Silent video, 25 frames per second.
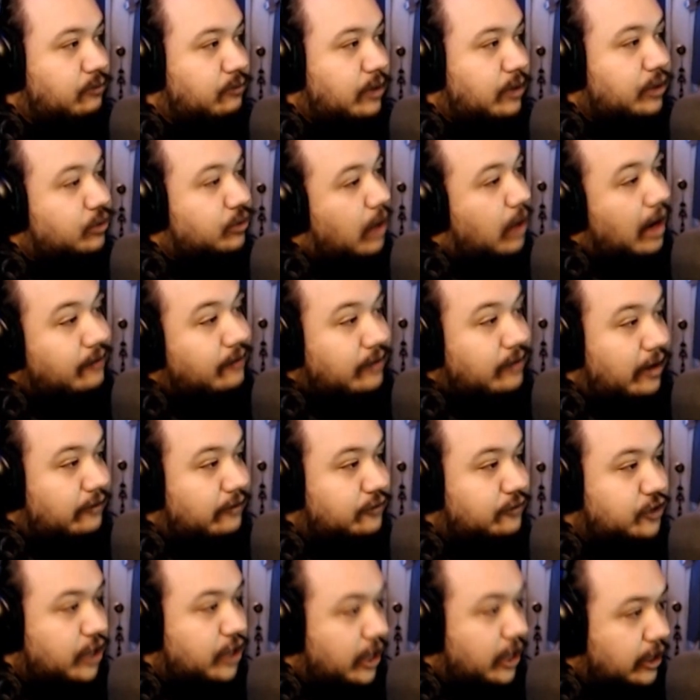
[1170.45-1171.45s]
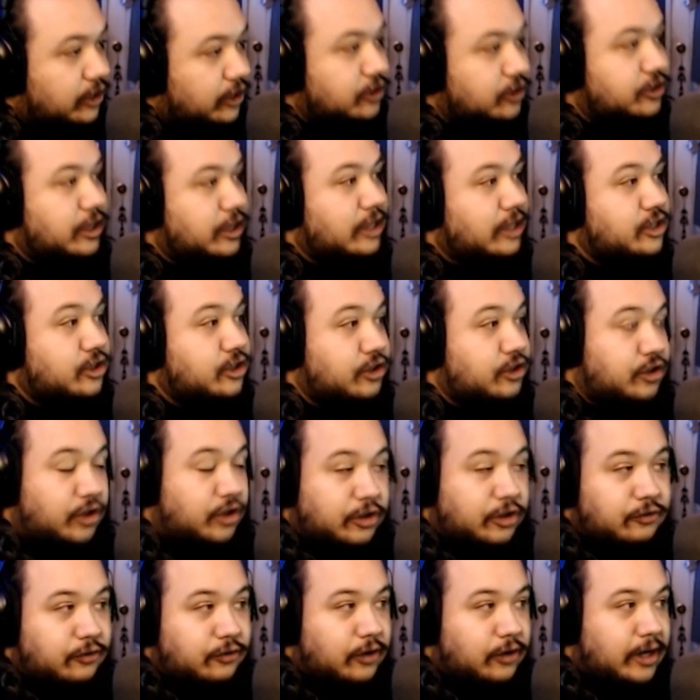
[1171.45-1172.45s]
we thrive off change it's
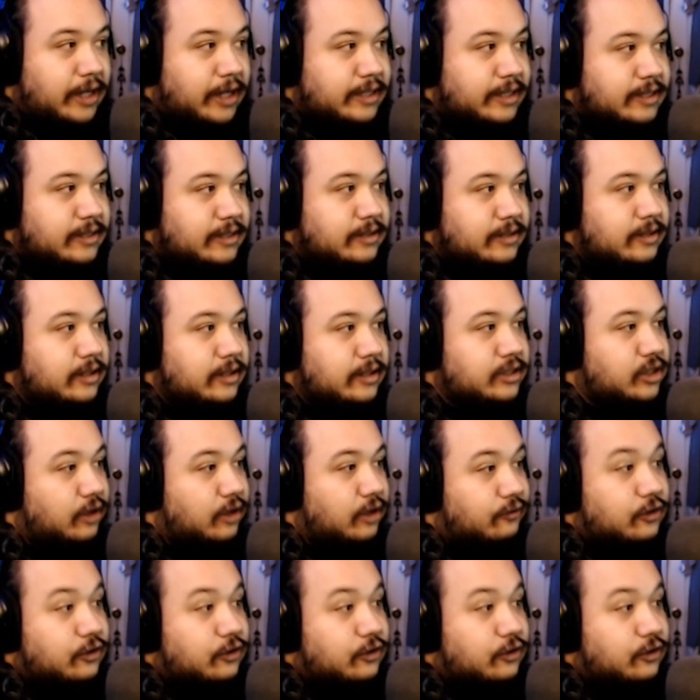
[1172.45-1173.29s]
good for us it's True.